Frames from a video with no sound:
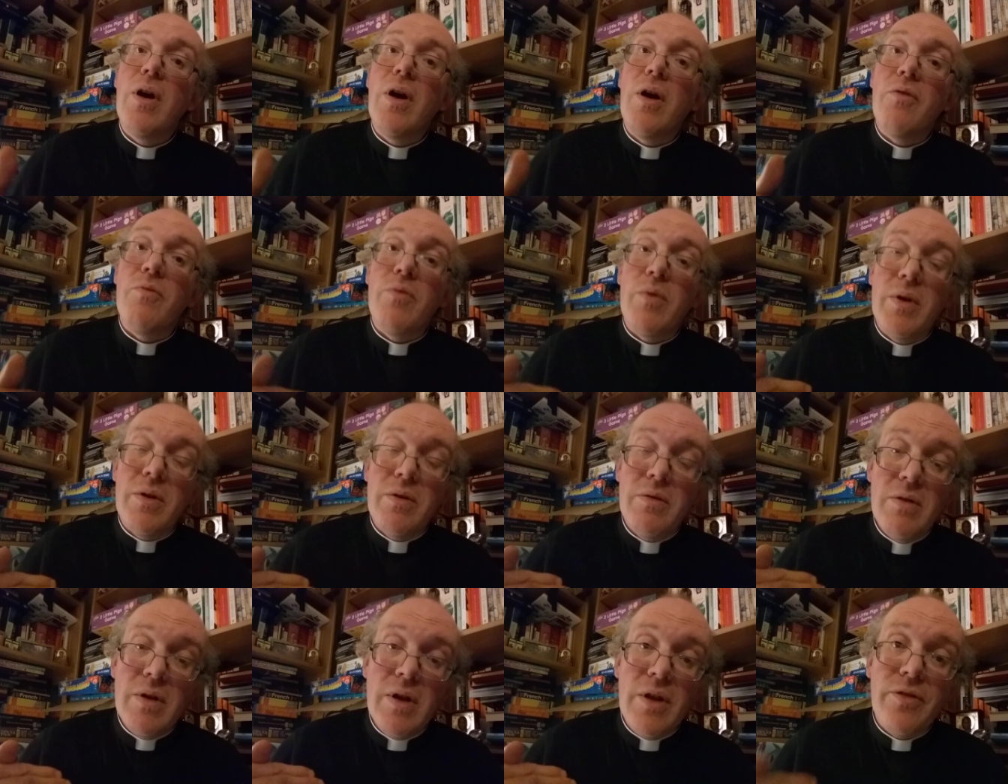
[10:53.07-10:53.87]
and we
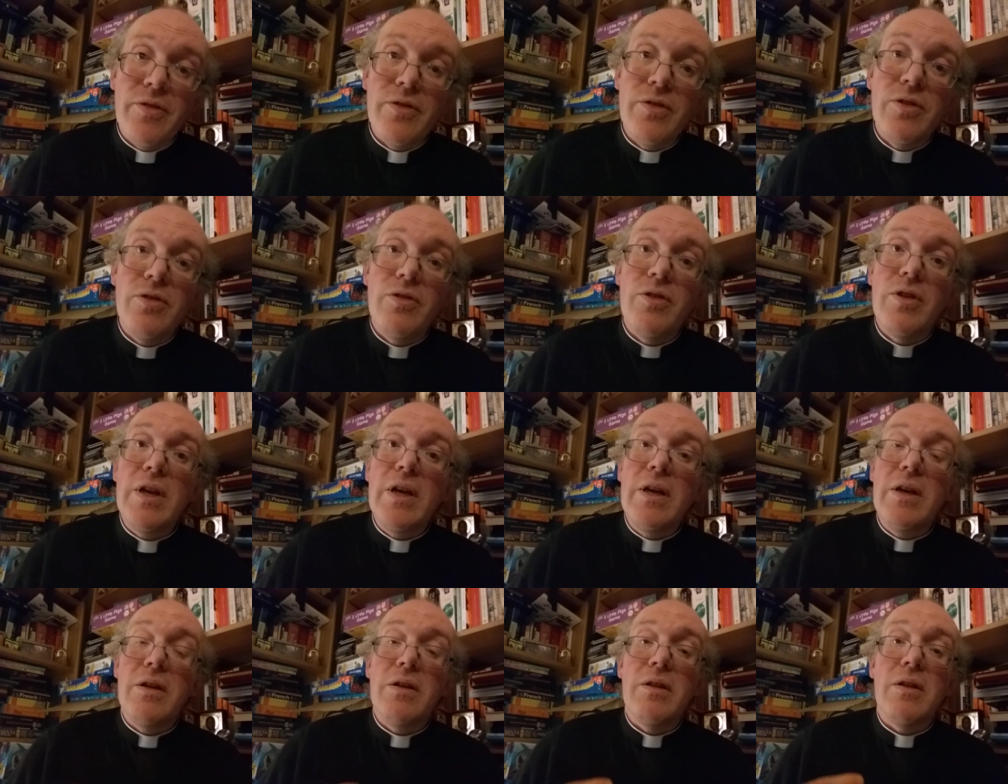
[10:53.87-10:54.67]
listen to
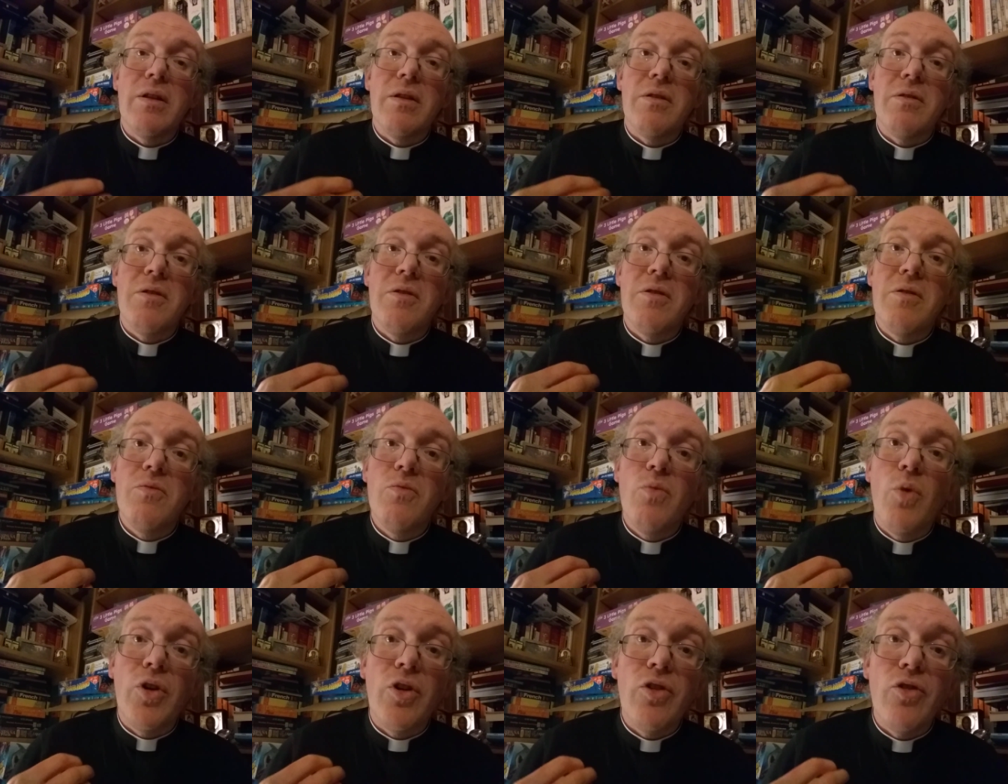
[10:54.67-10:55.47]
the, the
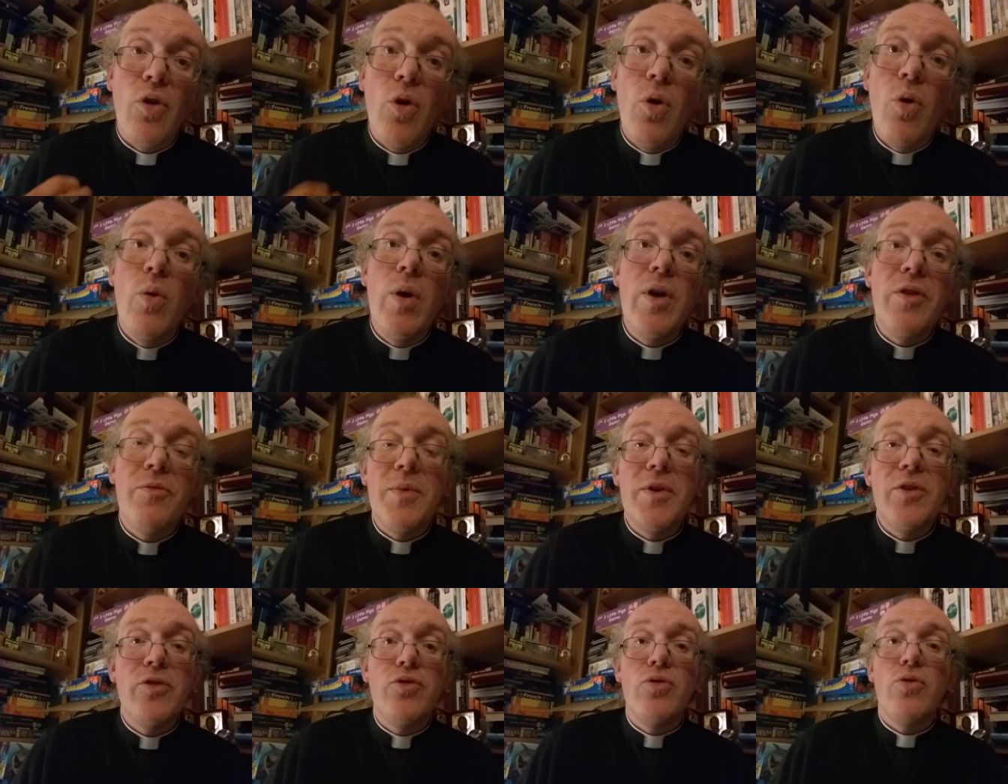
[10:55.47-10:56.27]
what has always
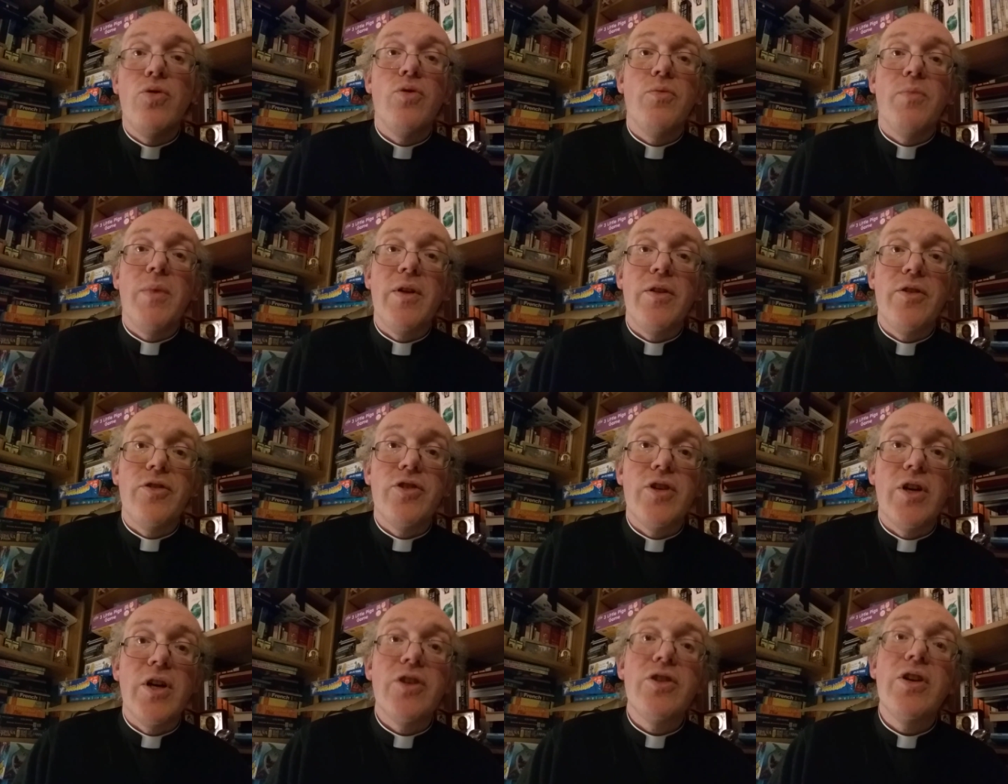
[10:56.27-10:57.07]
been taught by the
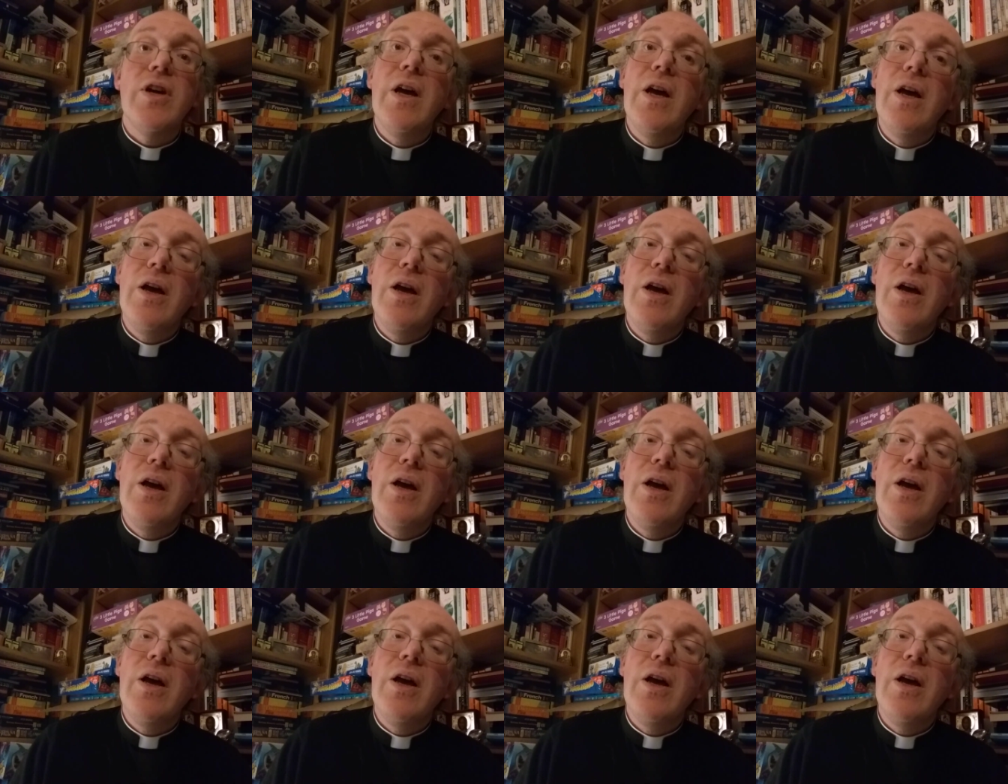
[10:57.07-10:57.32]
church,